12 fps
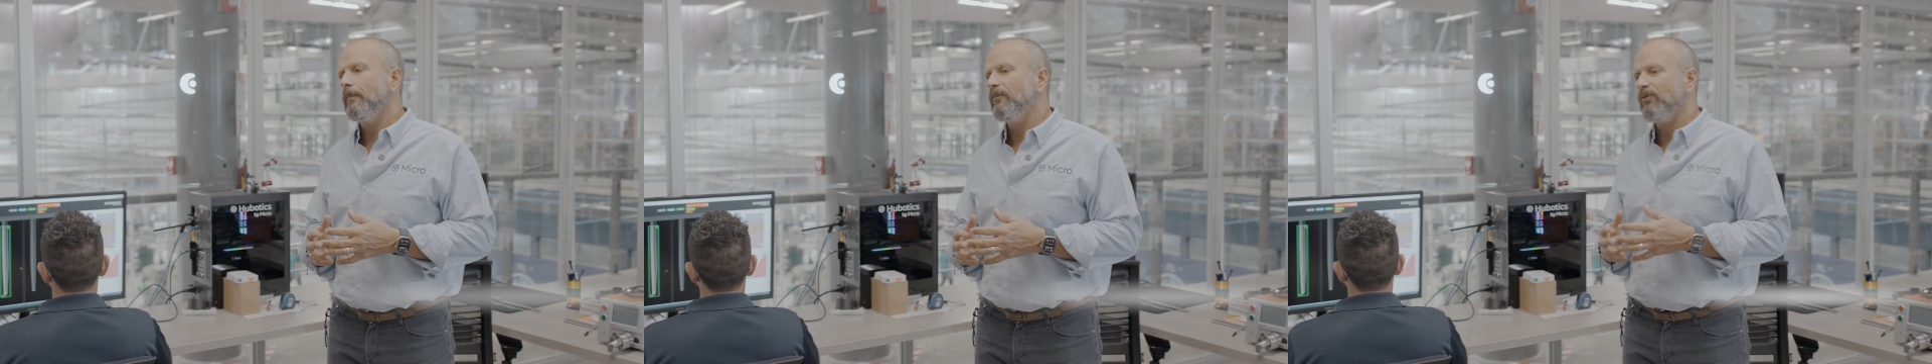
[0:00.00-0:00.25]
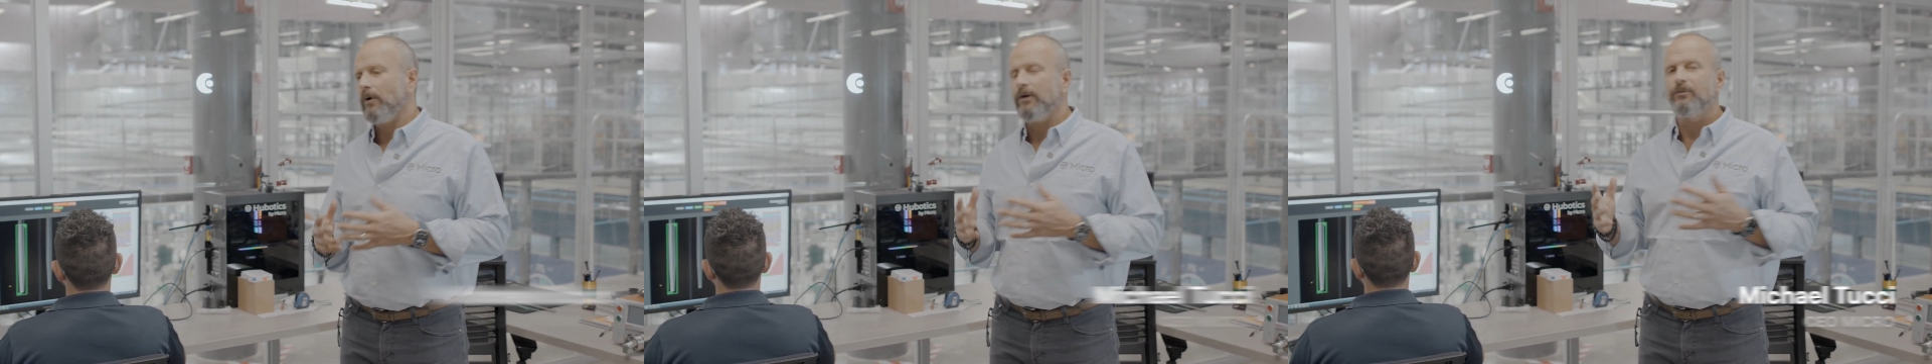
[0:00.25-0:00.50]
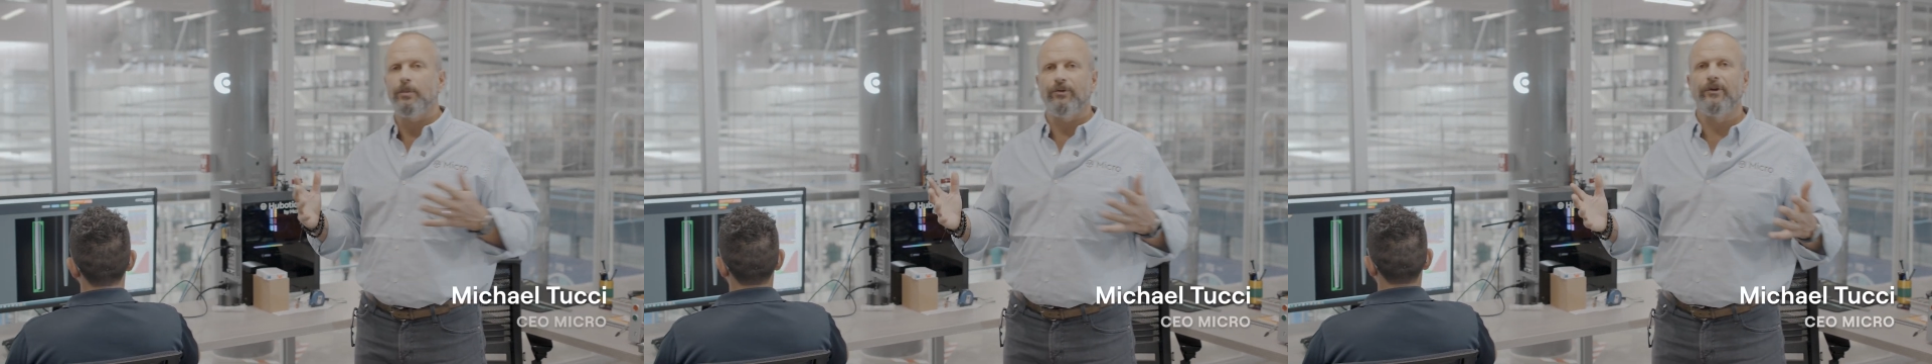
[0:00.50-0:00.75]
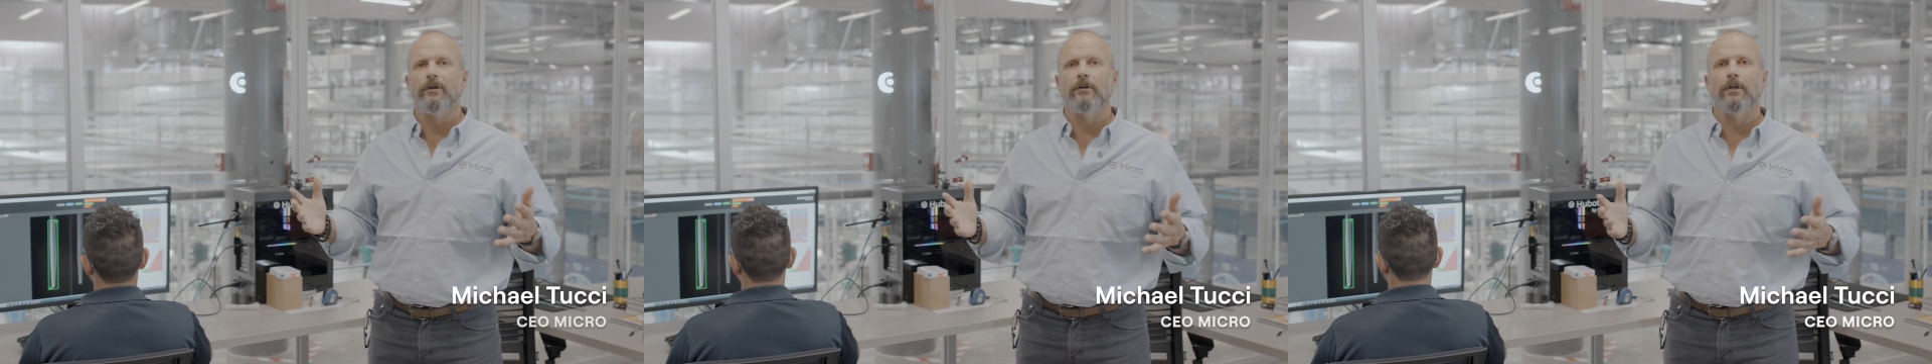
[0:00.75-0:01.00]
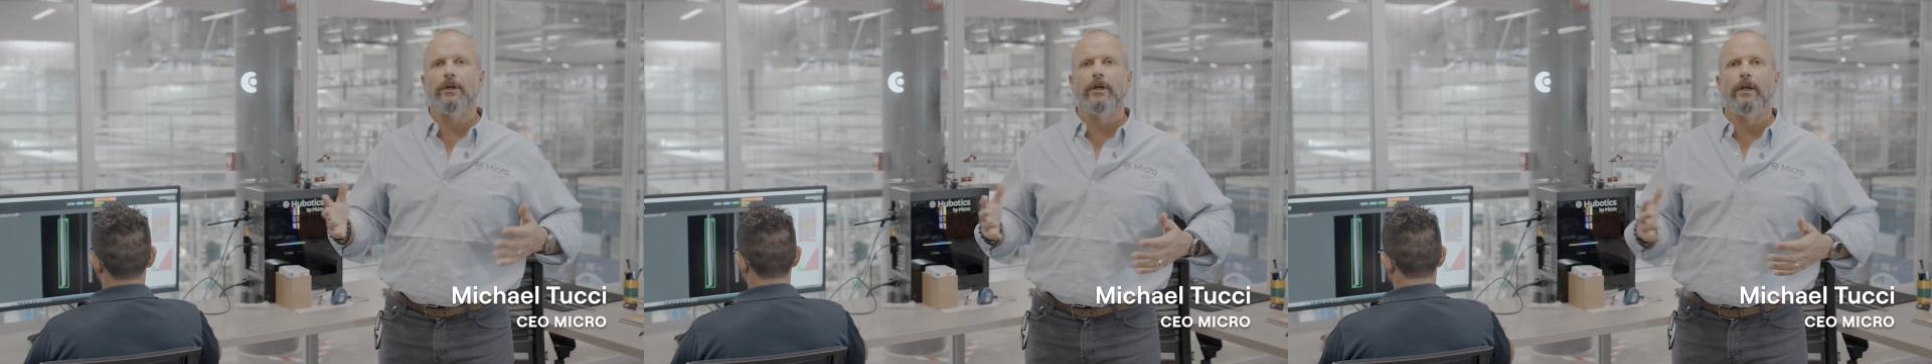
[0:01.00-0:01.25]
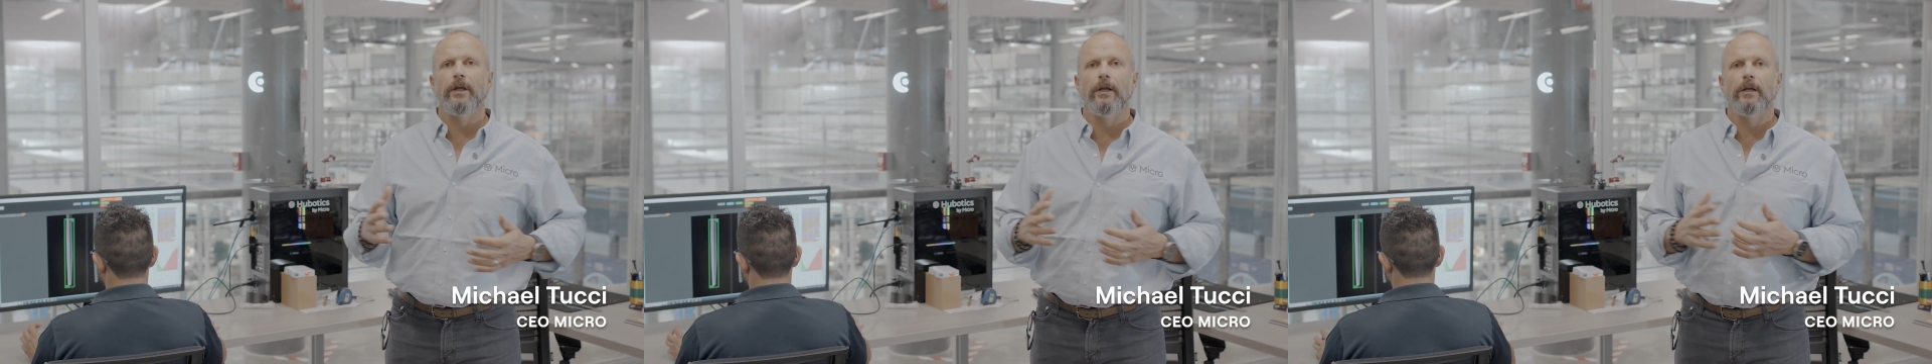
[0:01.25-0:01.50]
for us, particularly
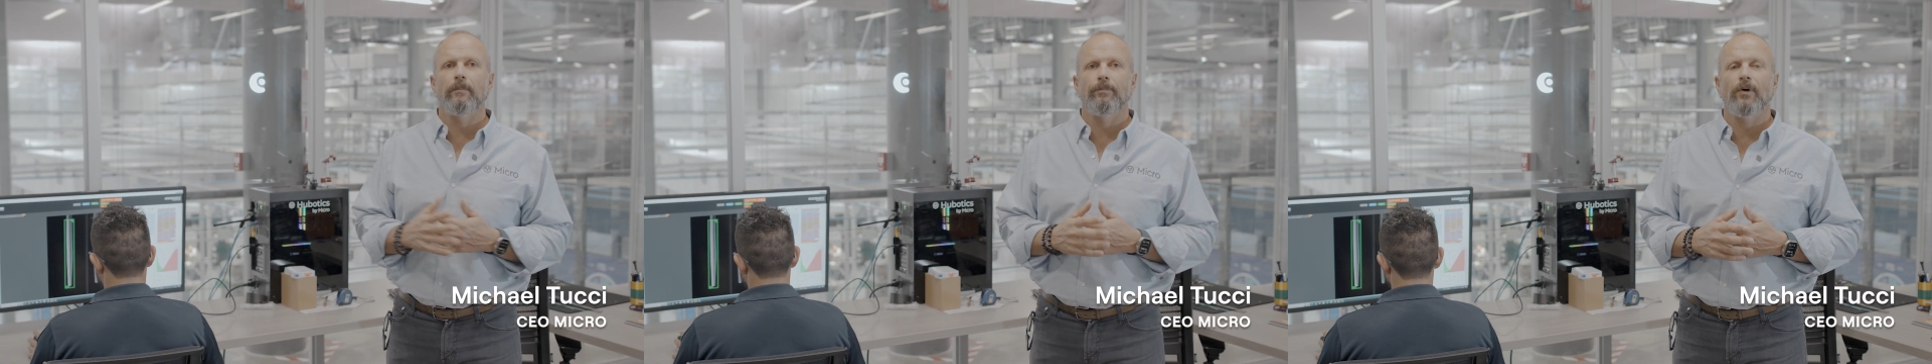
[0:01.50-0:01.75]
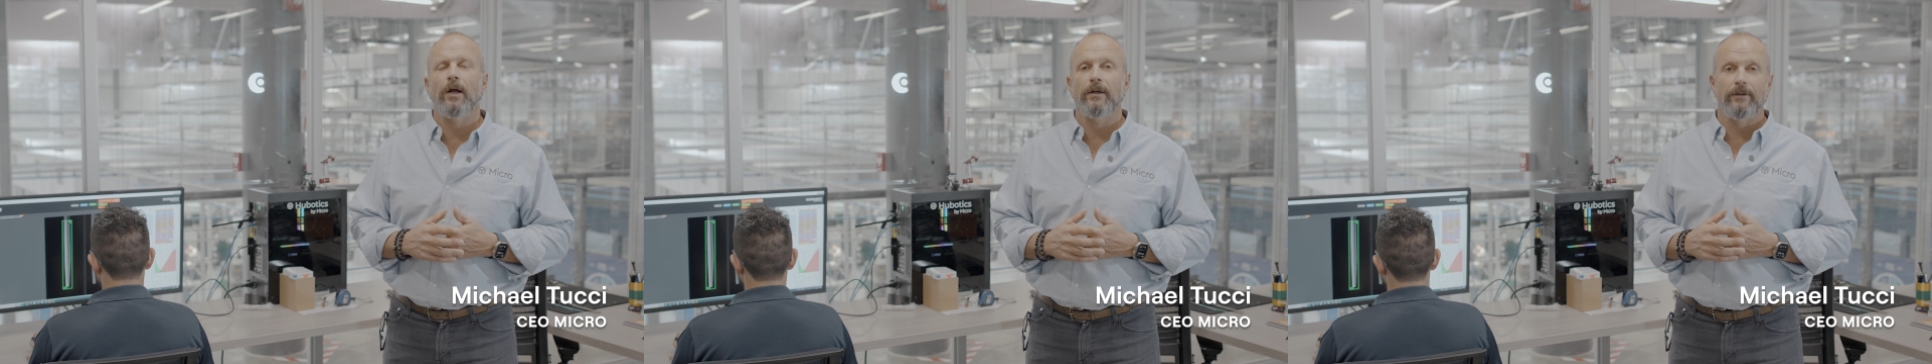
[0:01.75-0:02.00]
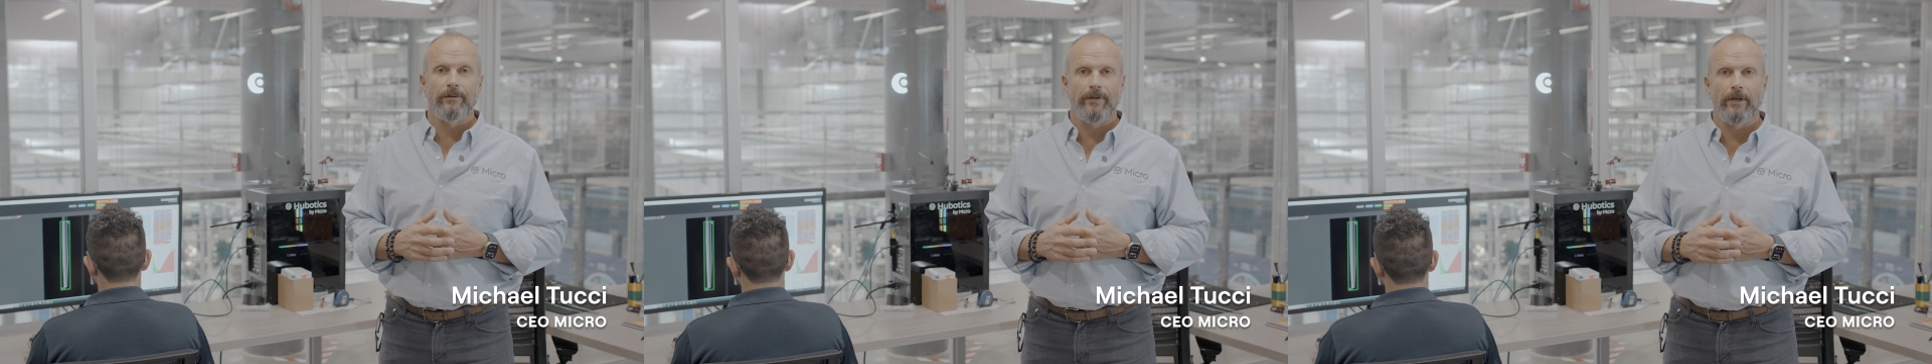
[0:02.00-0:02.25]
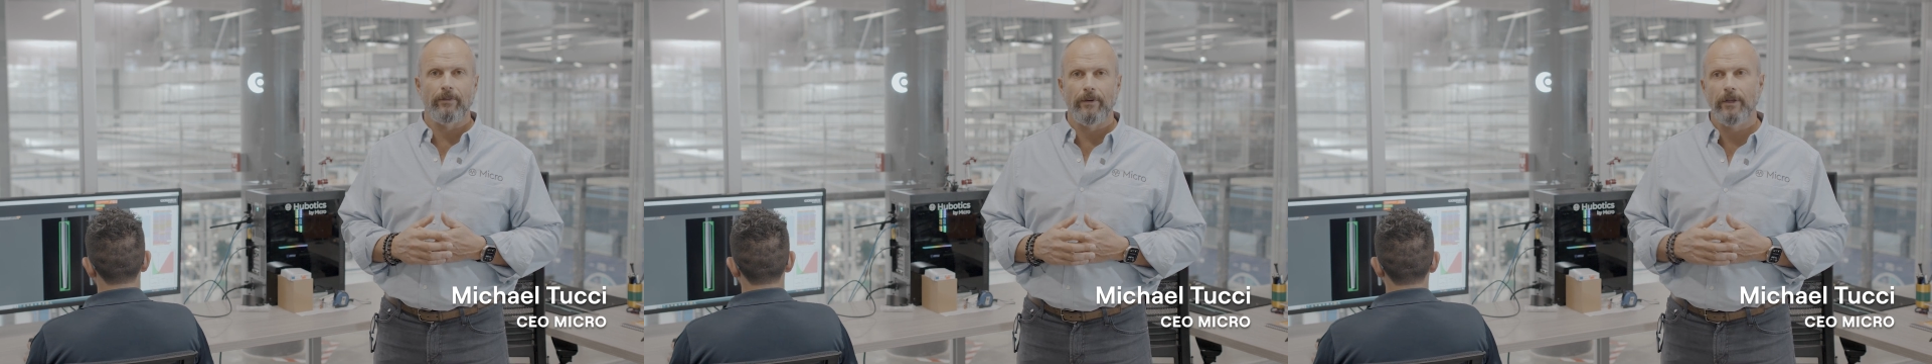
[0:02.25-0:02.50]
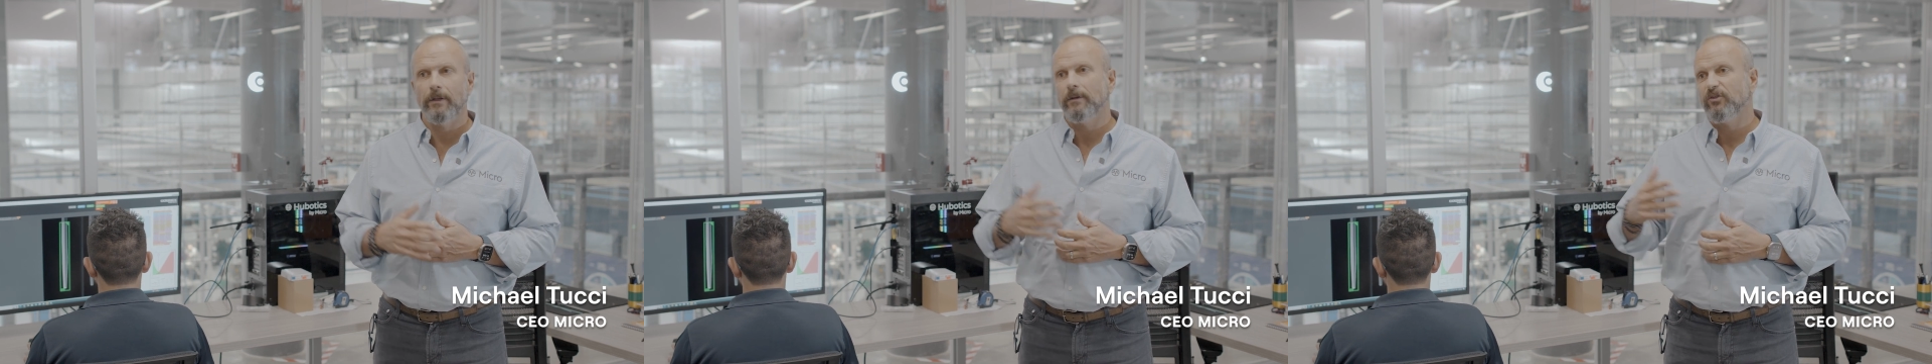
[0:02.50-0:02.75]
in product integrity,